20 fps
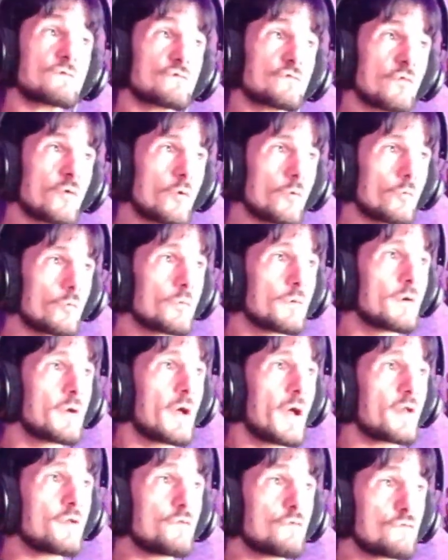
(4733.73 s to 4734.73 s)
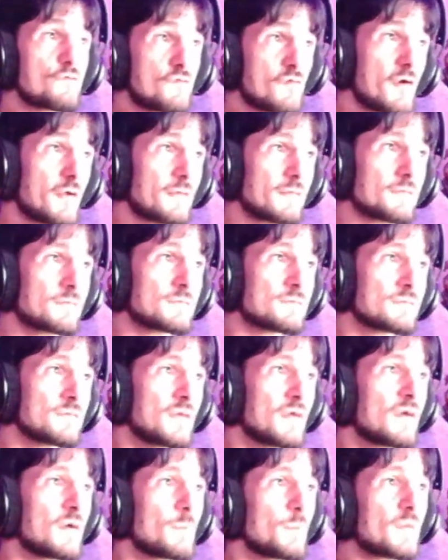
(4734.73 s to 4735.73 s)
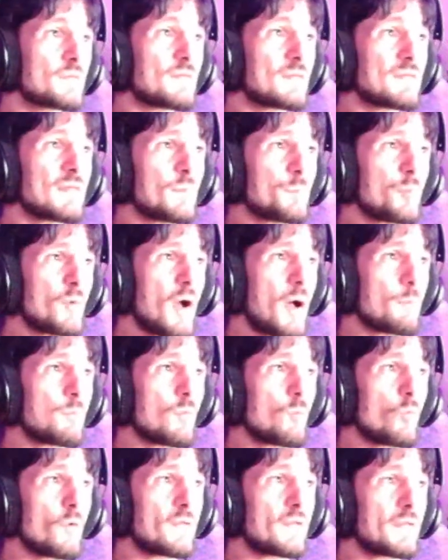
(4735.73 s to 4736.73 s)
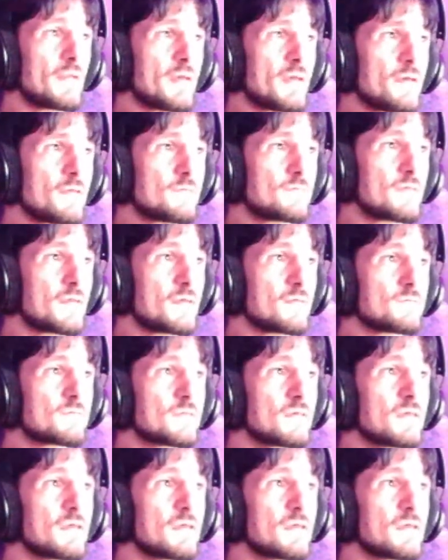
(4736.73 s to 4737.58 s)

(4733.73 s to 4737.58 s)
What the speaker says: true, and you shouldn't. But the problem with it is